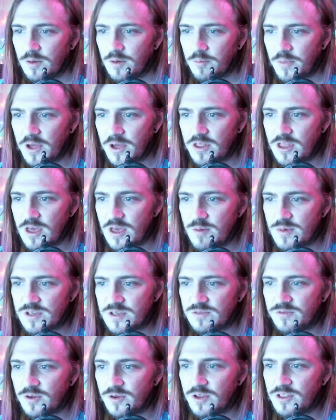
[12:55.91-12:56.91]
"My name
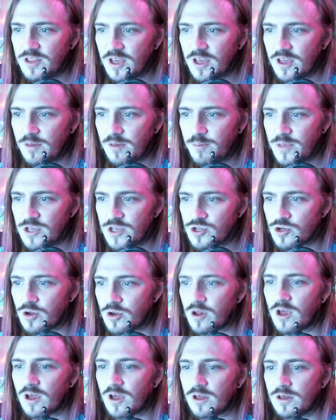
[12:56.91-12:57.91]
is Wojtek Bishorak."